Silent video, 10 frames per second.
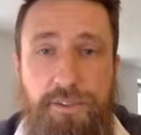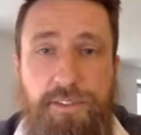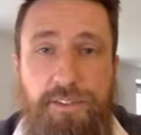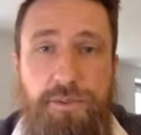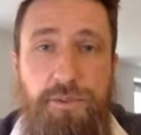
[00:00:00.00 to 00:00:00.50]

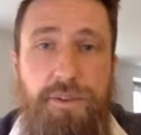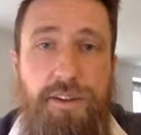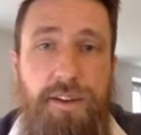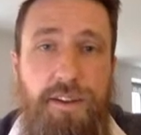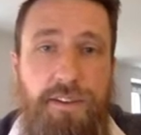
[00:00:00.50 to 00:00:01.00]
use to
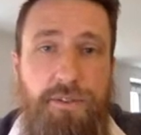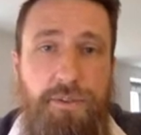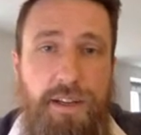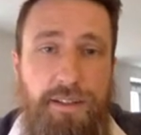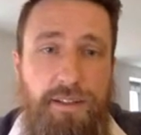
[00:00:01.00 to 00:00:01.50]

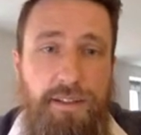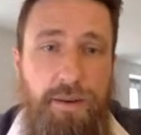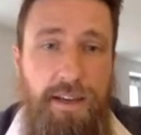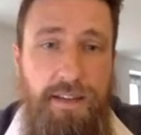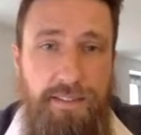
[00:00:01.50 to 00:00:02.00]
run
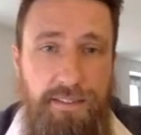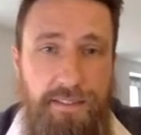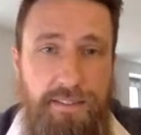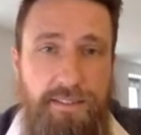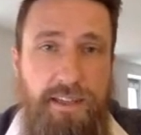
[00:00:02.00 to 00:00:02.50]

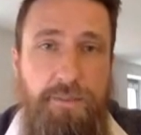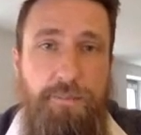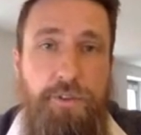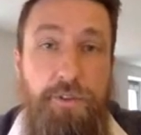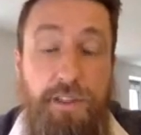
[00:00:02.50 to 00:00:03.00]
appliances
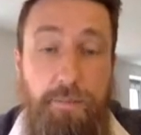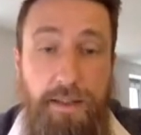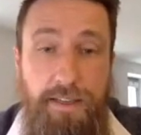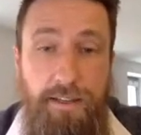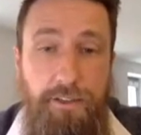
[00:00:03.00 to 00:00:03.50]
during a
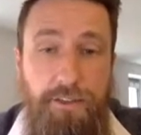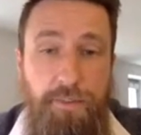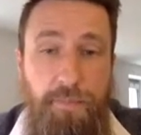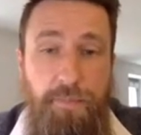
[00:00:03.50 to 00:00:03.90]
blackout.